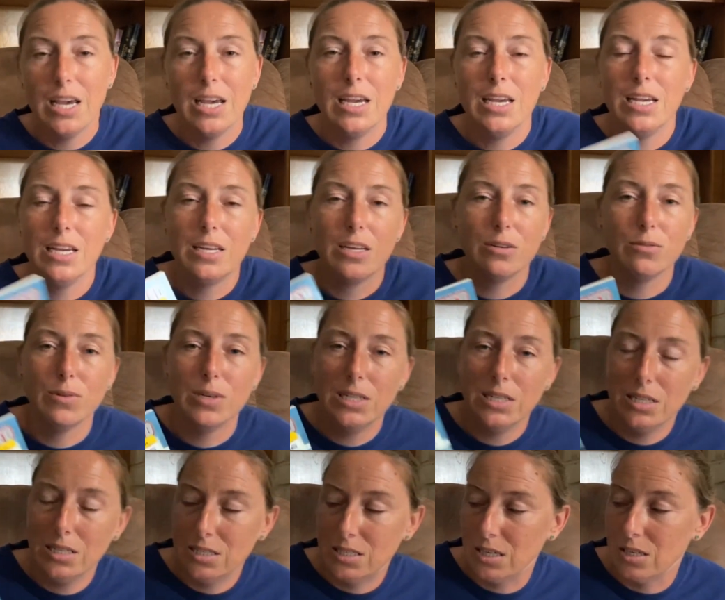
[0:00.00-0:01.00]
He can read
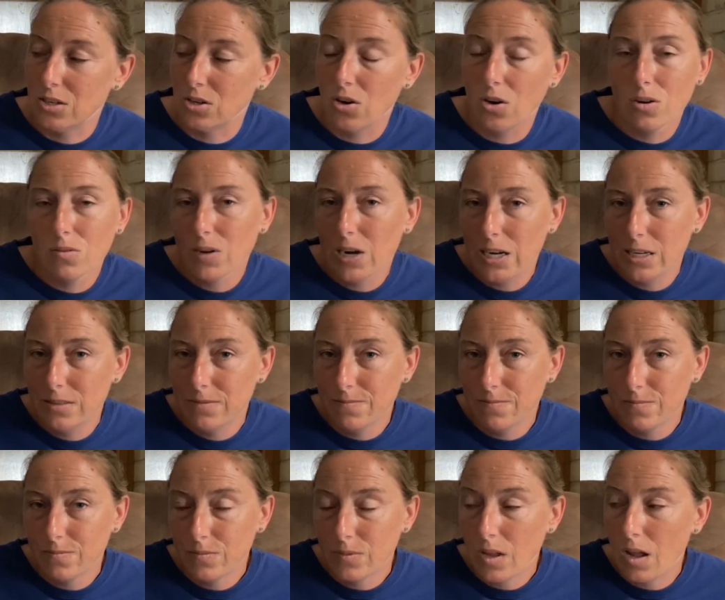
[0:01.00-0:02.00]
these in a car ride.
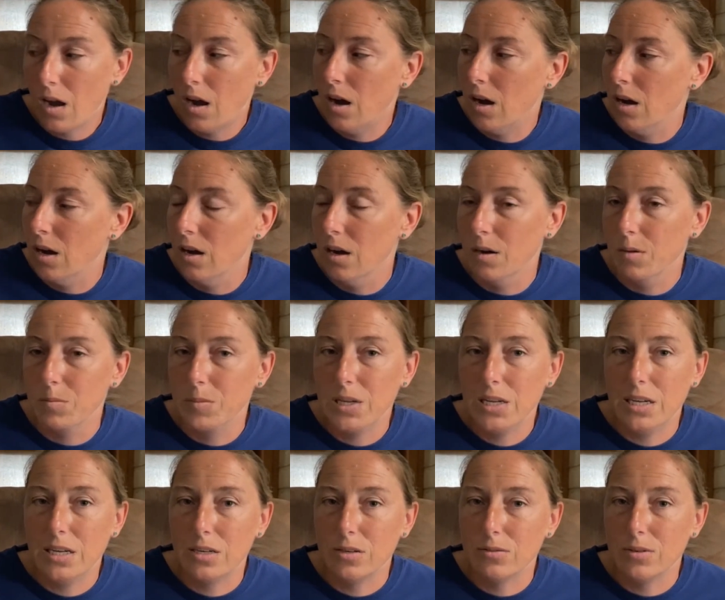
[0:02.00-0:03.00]

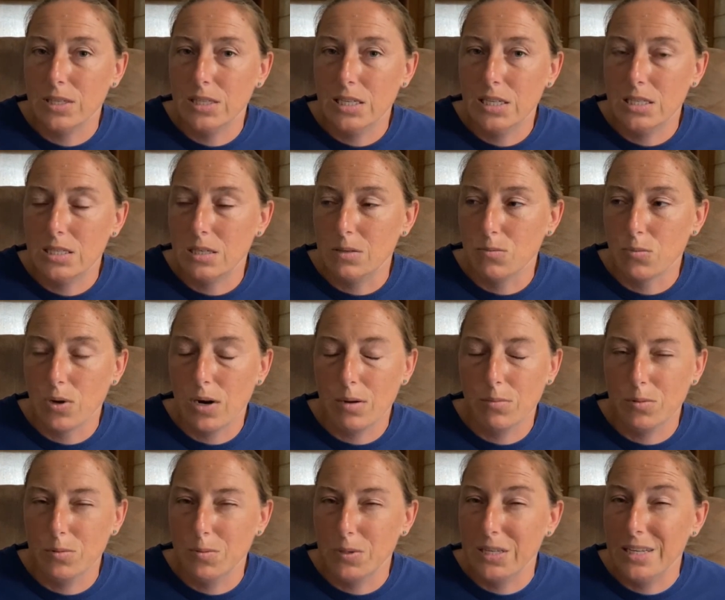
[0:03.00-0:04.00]
He can read these in
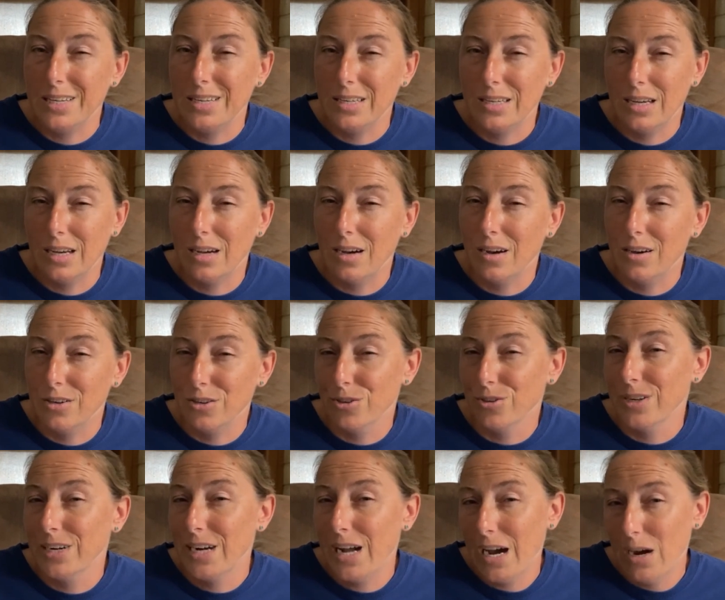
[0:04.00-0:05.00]
probably under
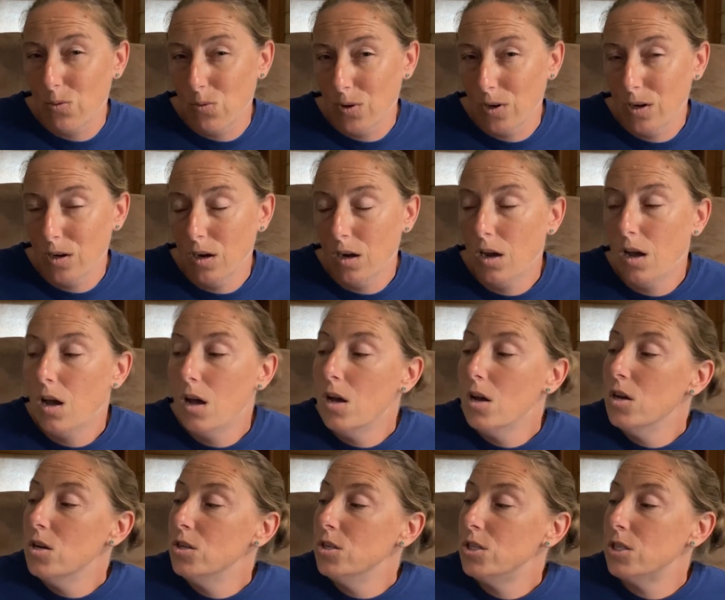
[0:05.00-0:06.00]
an hour.
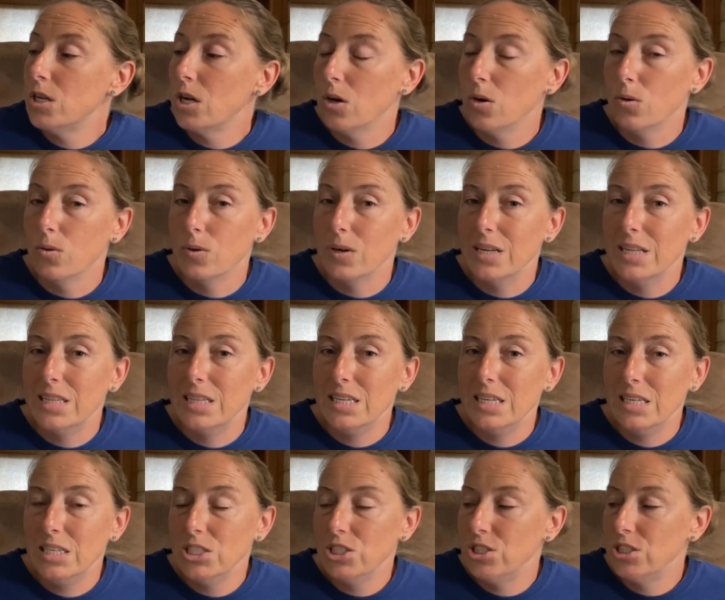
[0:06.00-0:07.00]
So
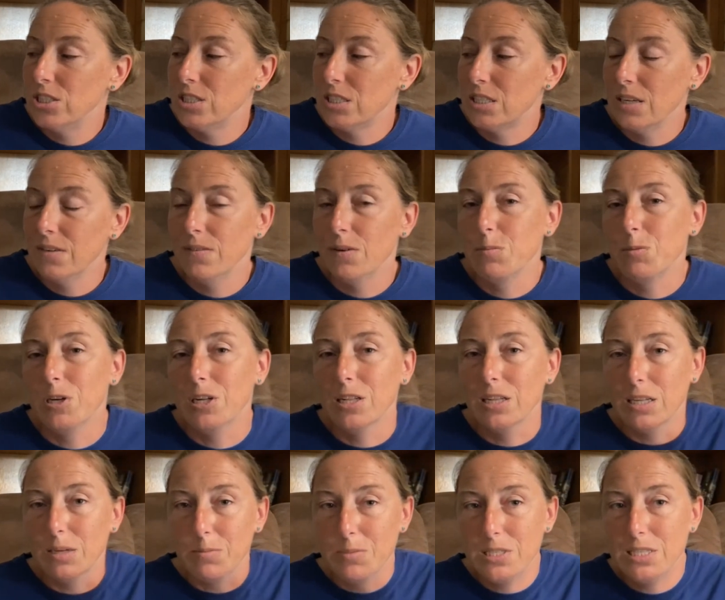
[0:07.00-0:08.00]
these just give him
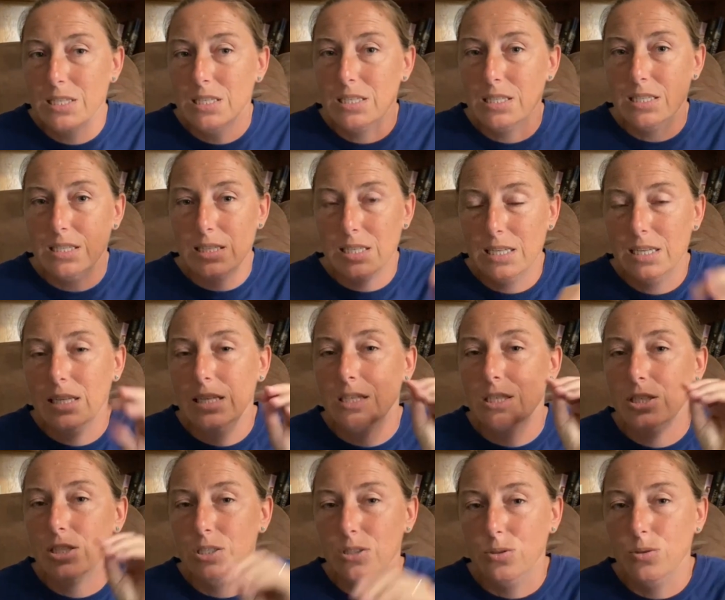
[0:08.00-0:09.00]
glimpses
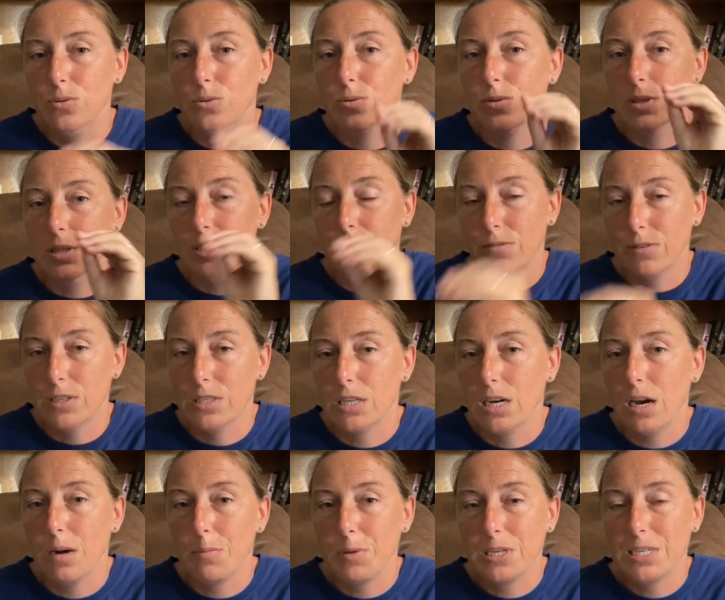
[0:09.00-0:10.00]
into different
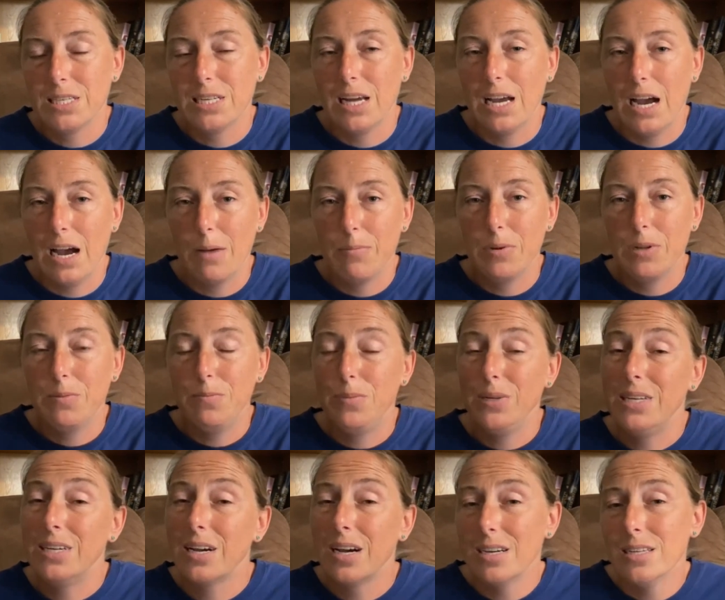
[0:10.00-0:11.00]
topics that happen
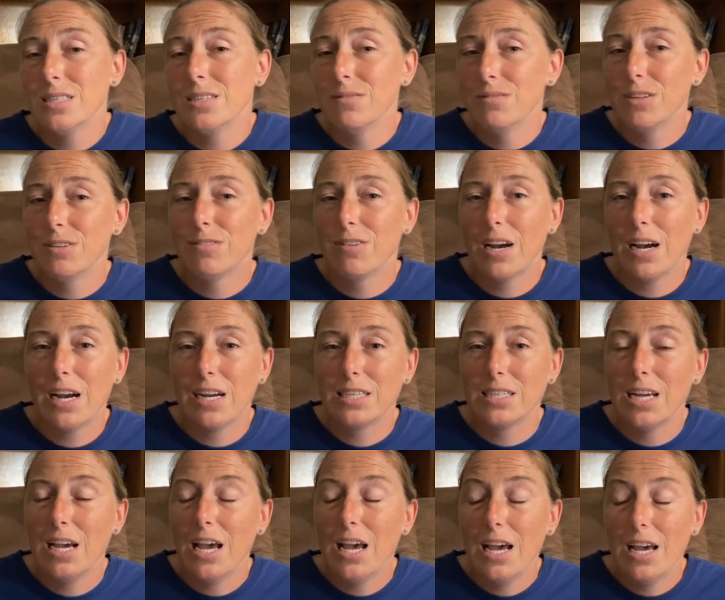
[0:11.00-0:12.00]
because of the fact
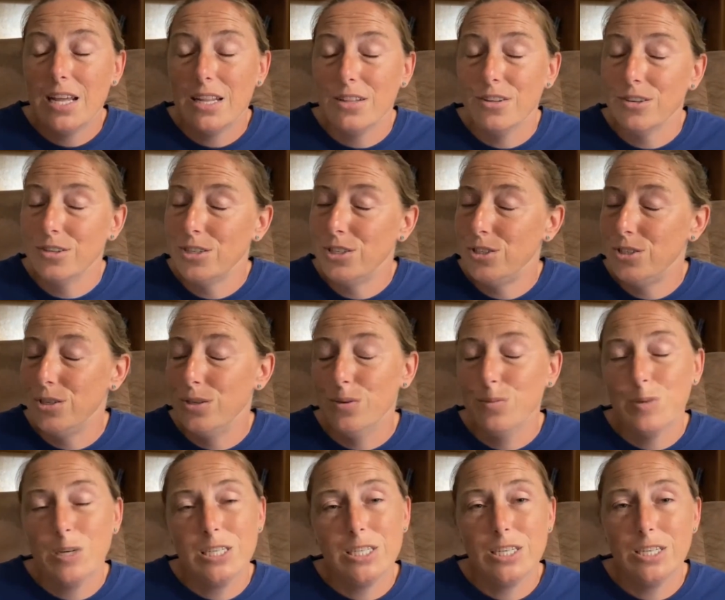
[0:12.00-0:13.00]
there's too
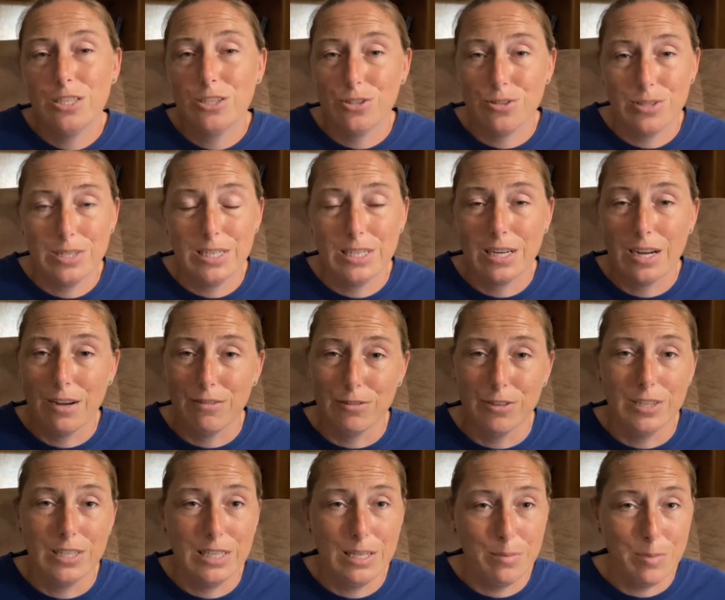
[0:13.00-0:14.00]
much history to cover
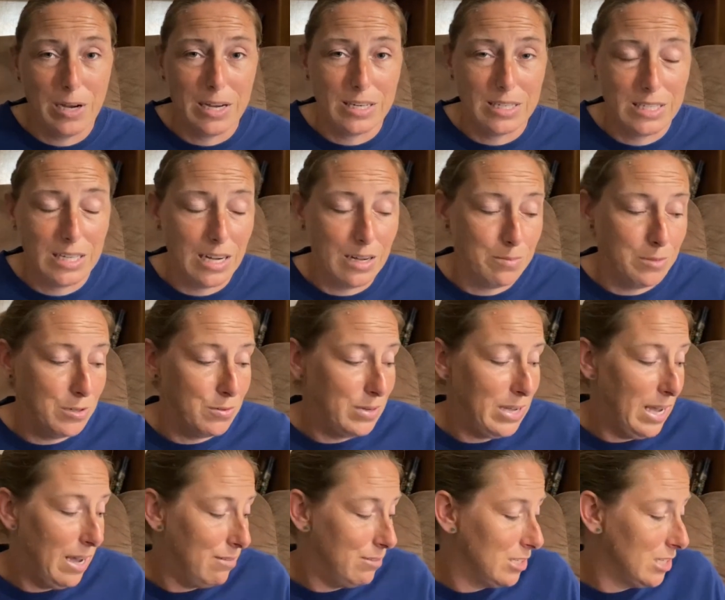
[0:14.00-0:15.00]
in the amount of time that we
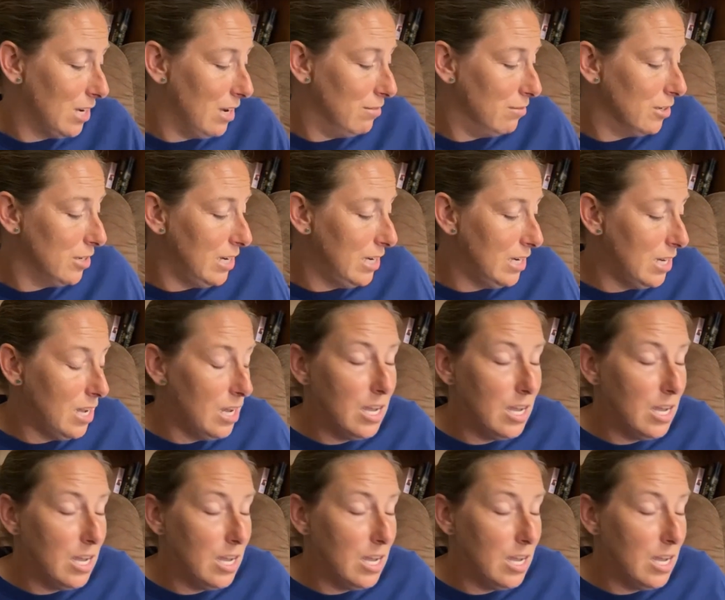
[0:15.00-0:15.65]
have to cover it.